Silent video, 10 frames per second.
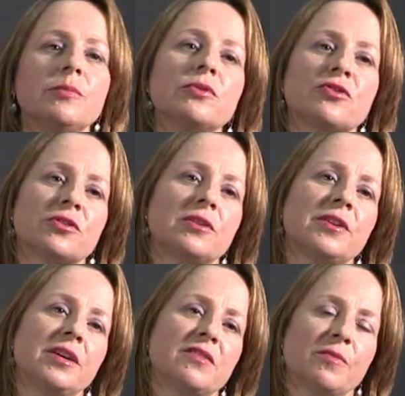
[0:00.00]

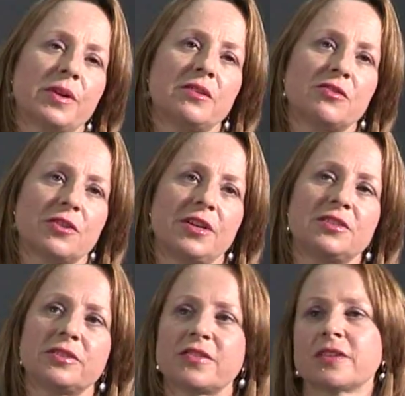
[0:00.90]
emotionally, and spiritually
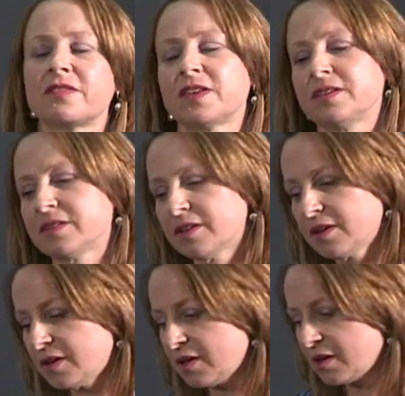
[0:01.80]
to succeed.
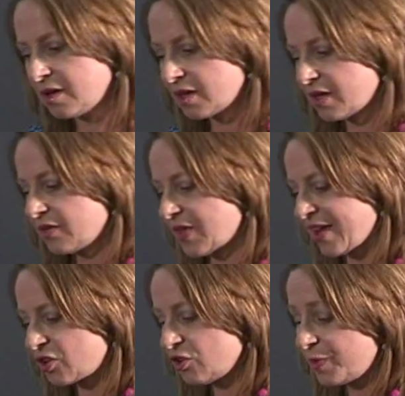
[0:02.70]

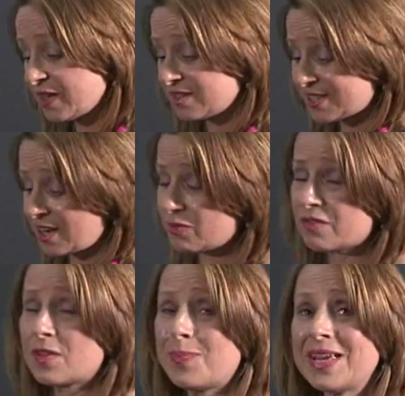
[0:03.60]
That could be in terms
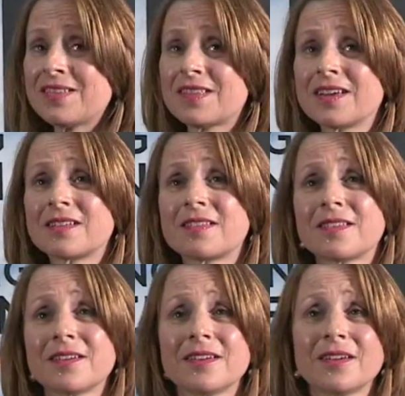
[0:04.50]
of the
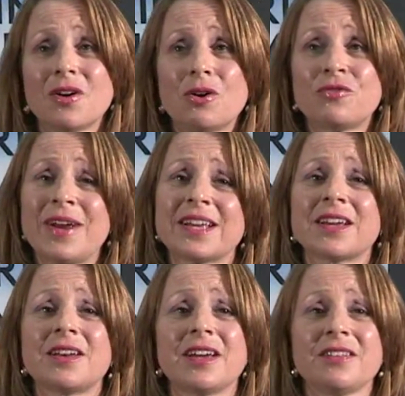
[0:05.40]
basics of
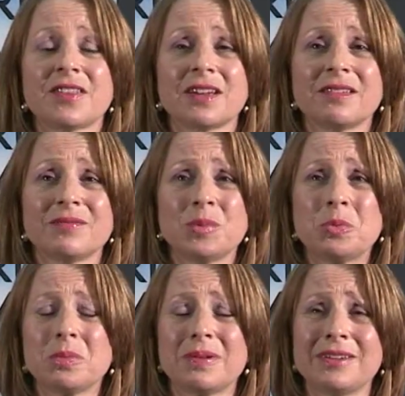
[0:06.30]
recognizing,
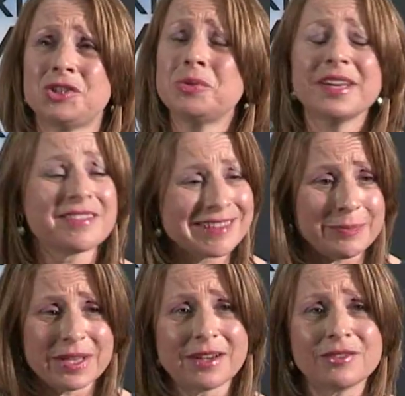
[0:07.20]
well, do I
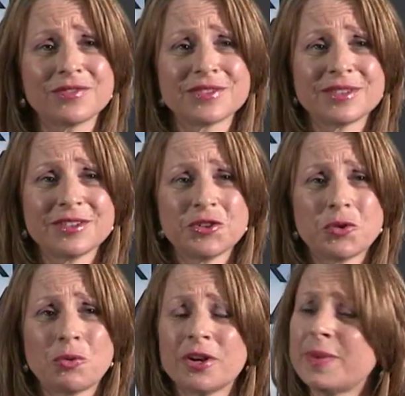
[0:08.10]
sleep enough?
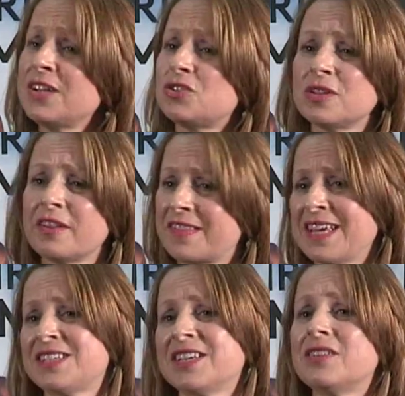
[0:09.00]
What am I doing that's
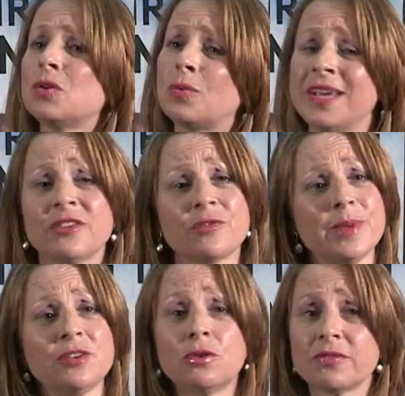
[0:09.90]
getting in the way of
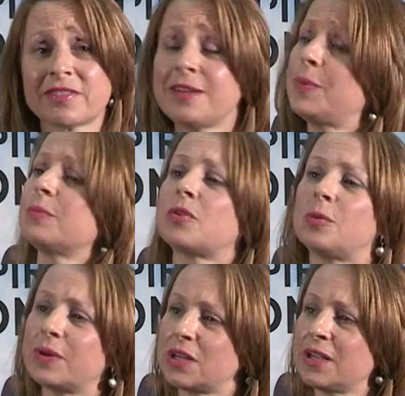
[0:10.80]
me not sleeping
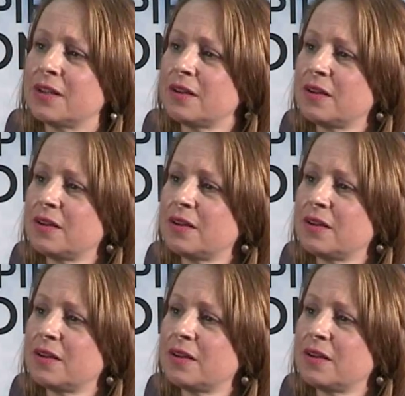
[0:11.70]
properly?